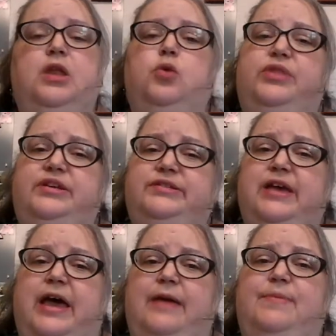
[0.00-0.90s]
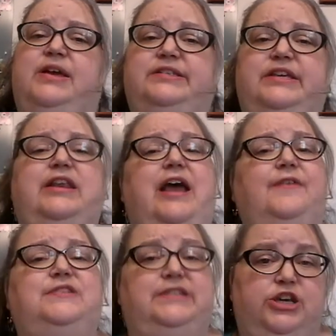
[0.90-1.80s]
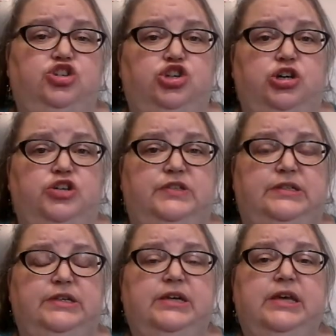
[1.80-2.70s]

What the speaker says: Well, this guy, because he'd have seizures,